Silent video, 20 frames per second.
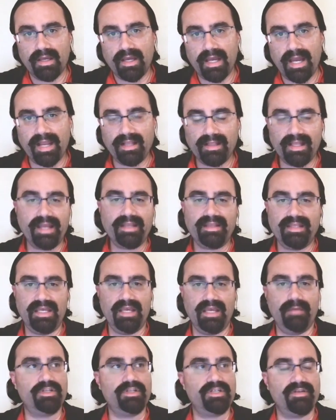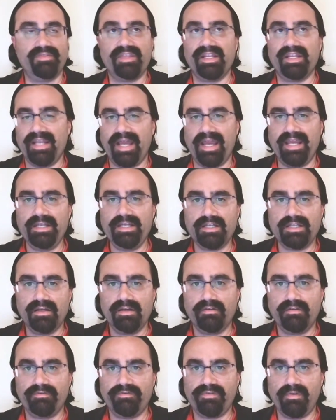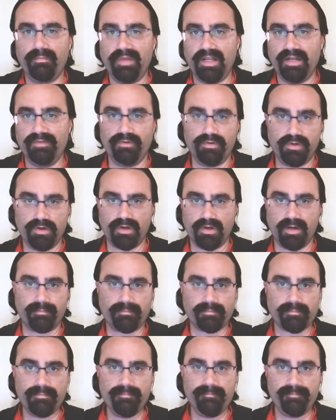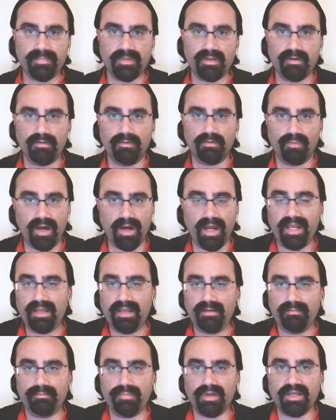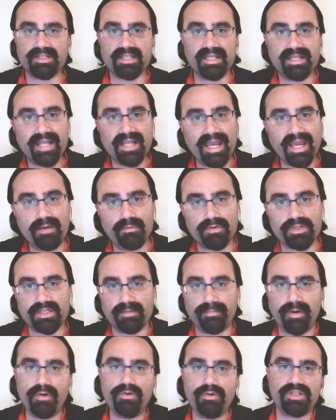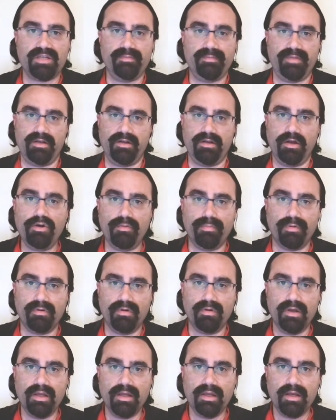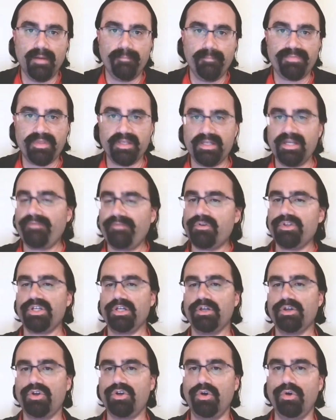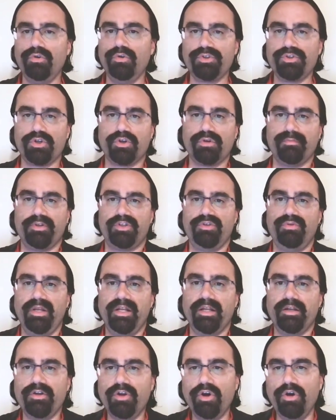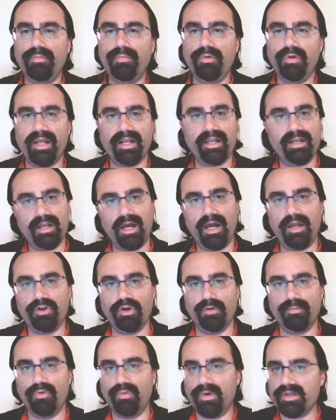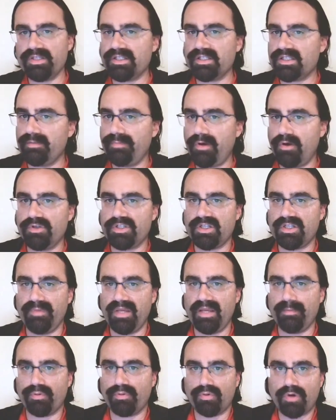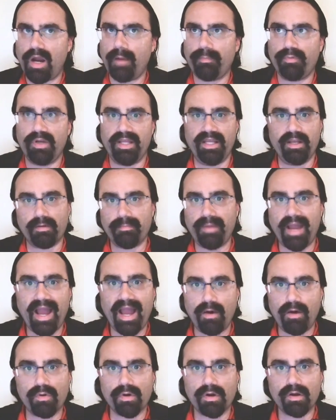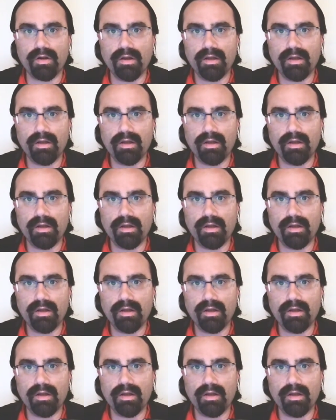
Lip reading: I like the image of the knight from medieval Europe. Why? Because the knight was supposed to be a noble. The difference in culture between a noble and a non-noble wasn't supposed to be property or power.